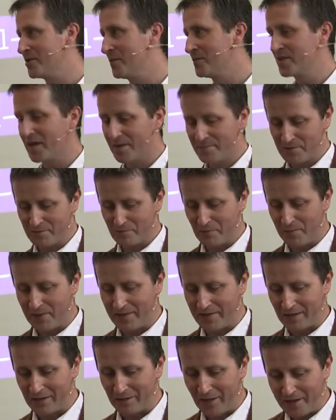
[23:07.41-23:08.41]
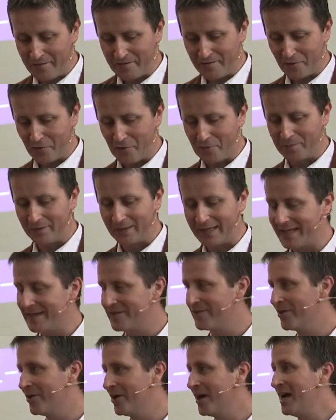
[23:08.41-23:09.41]
Sometimes it will be the life group
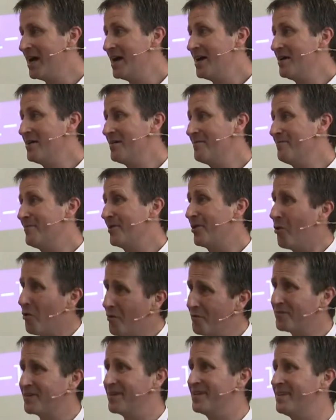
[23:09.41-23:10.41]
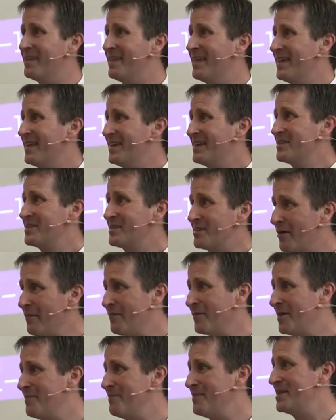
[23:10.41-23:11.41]
leader, but often
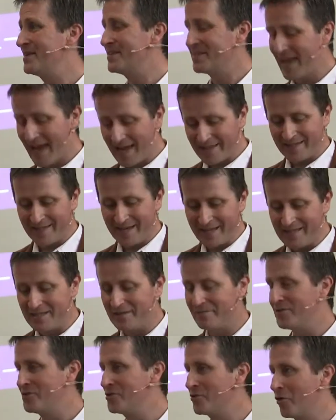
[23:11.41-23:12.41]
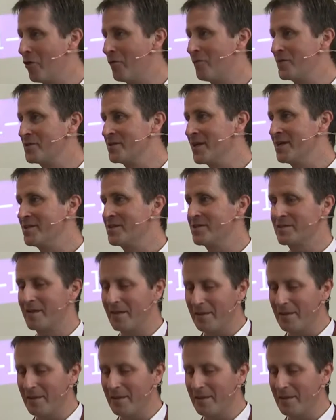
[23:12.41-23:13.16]
stuff can be said in individual conversations.